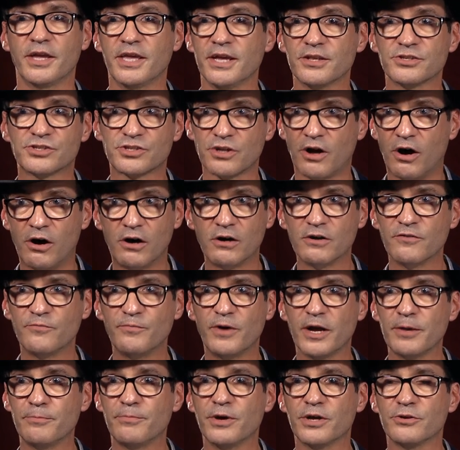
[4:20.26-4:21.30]
Against all of
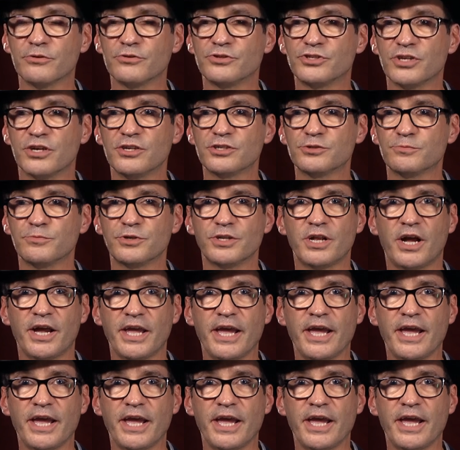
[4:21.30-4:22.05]
my better judgment,